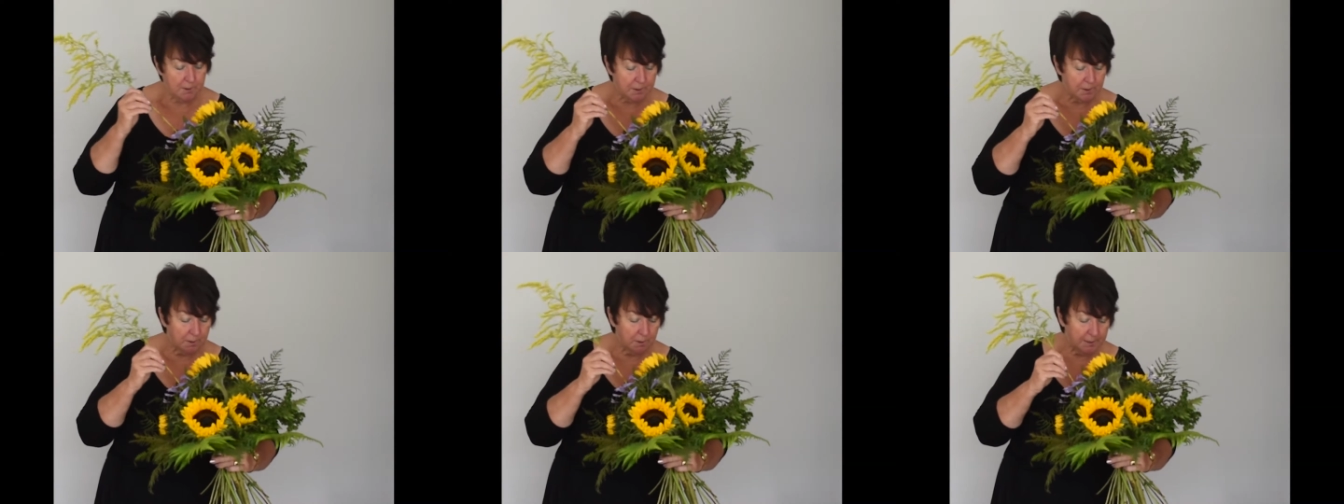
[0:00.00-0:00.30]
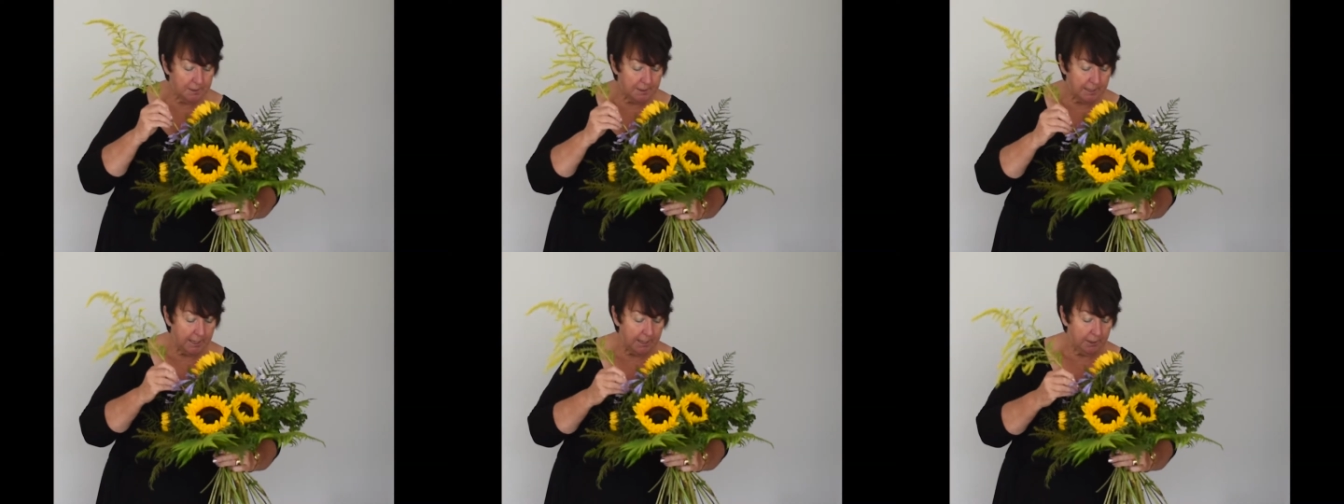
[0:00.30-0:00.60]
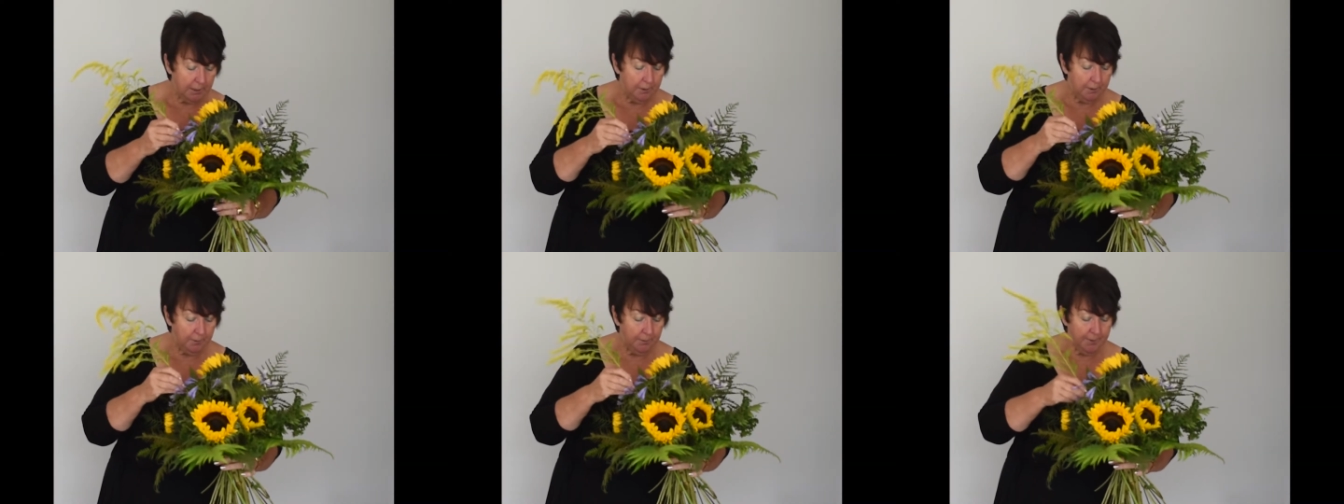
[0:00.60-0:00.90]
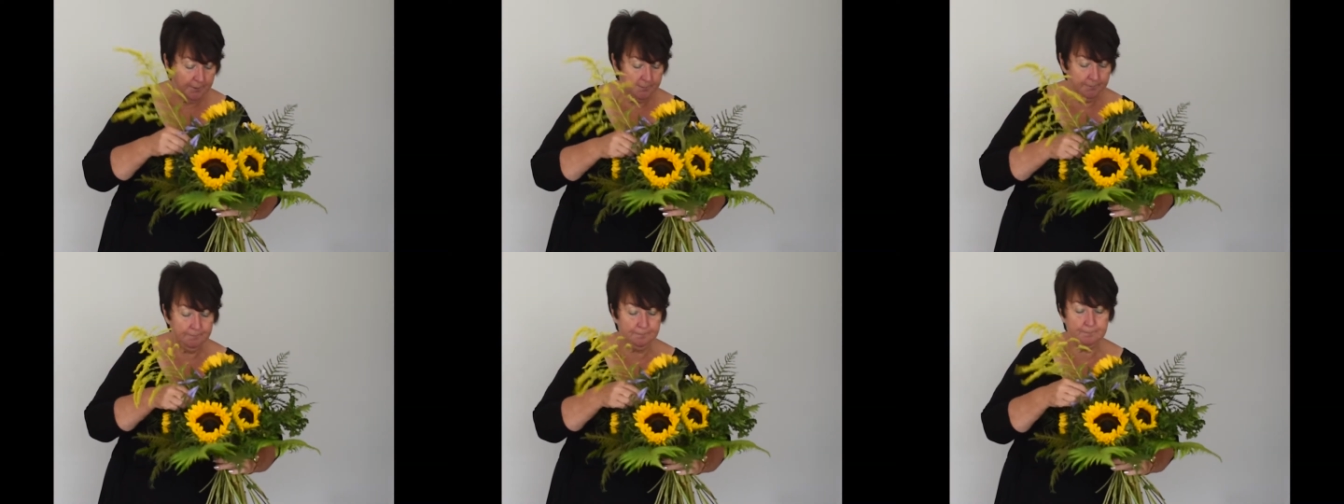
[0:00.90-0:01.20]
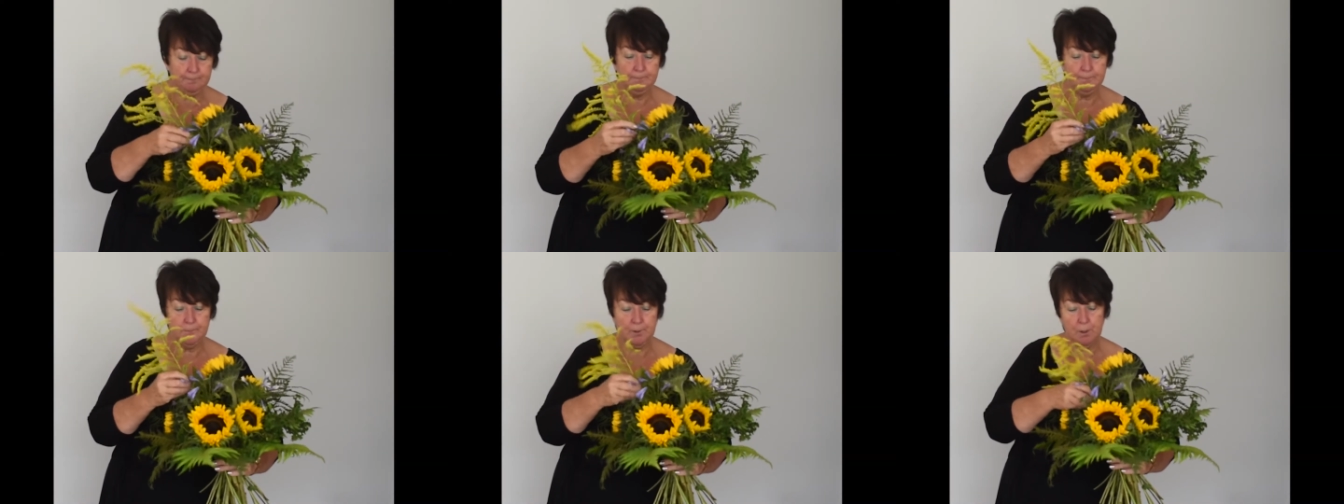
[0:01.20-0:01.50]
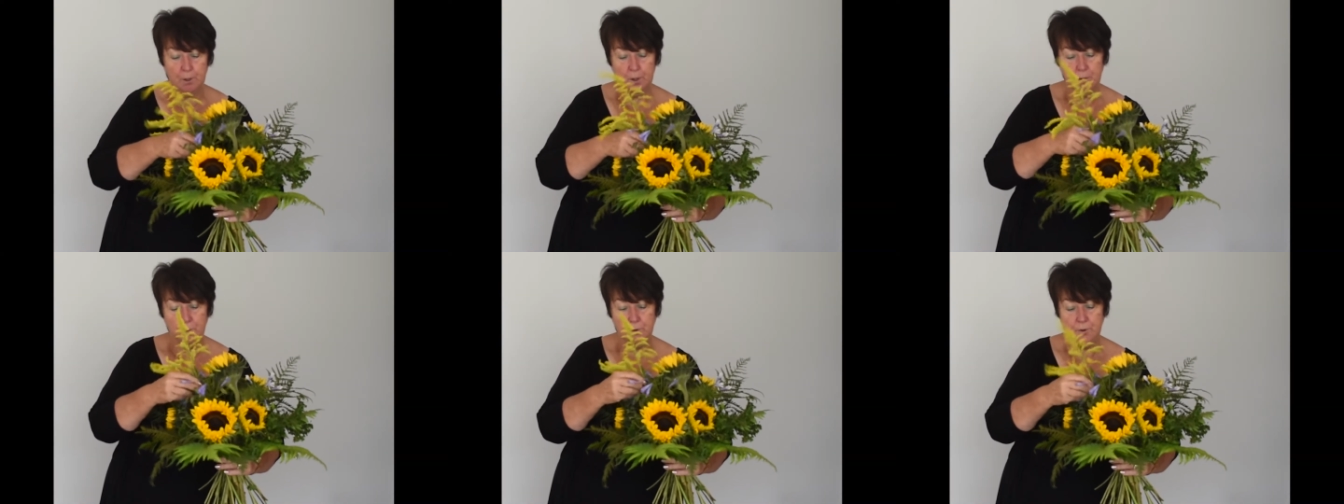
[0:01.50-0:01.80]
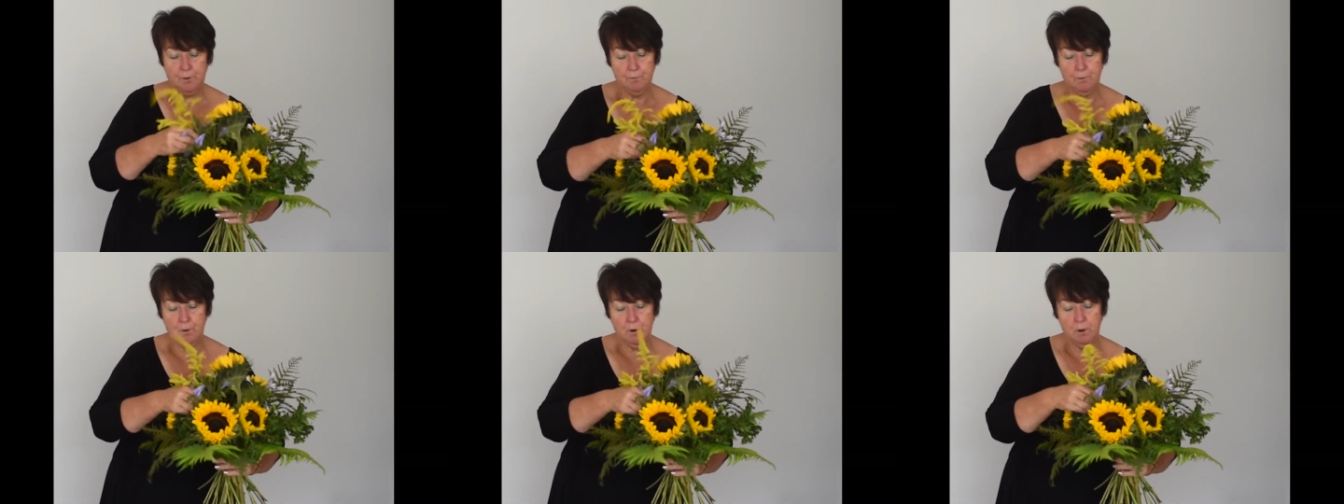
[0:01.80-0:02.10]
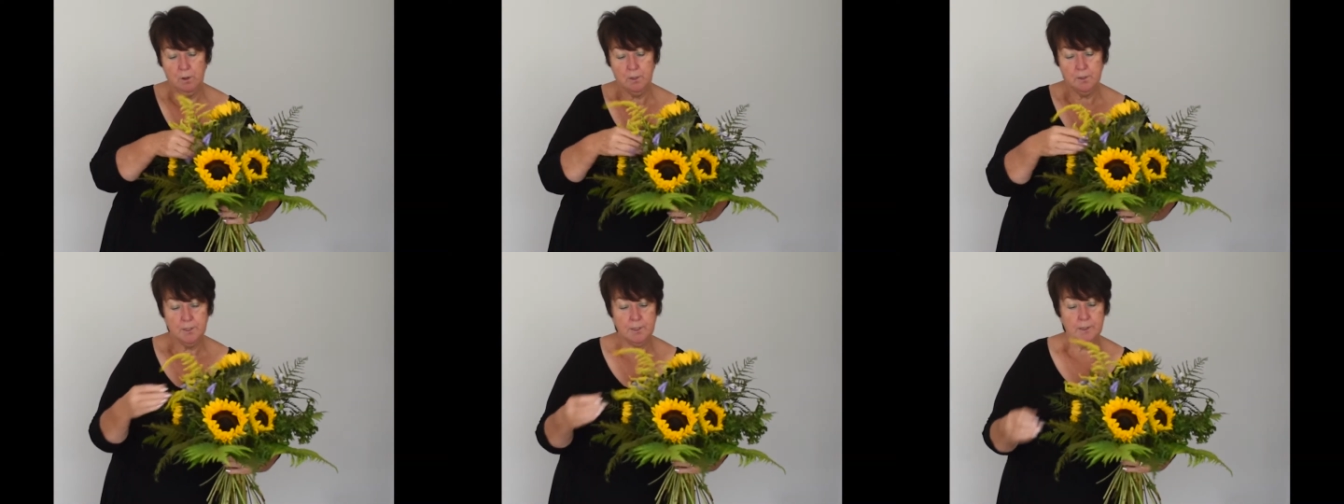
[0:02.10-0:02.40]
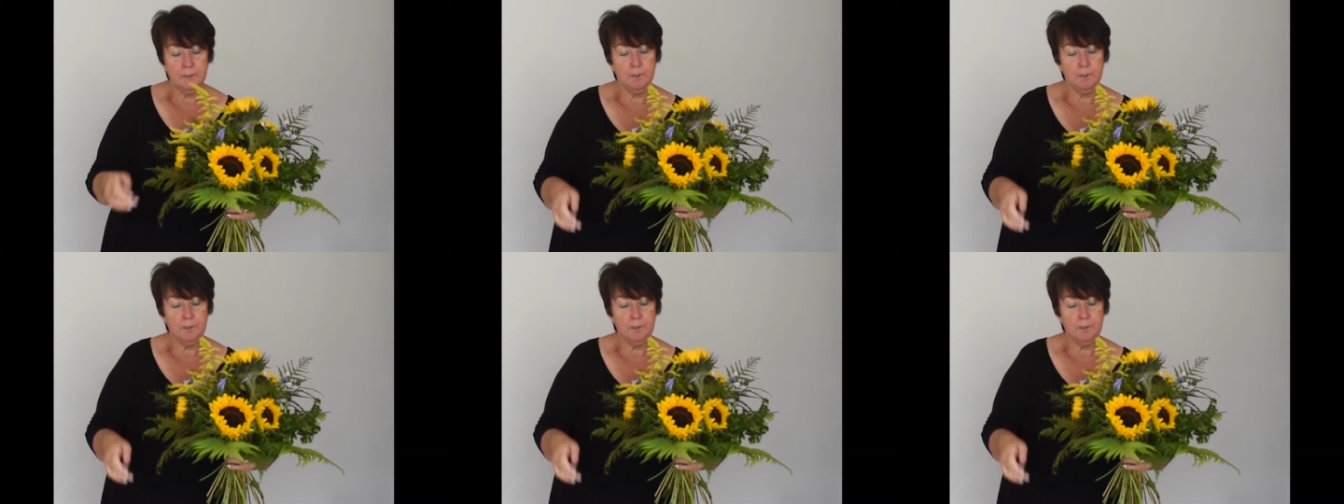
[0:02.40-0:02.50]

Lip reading: solidago in, the goldenrod,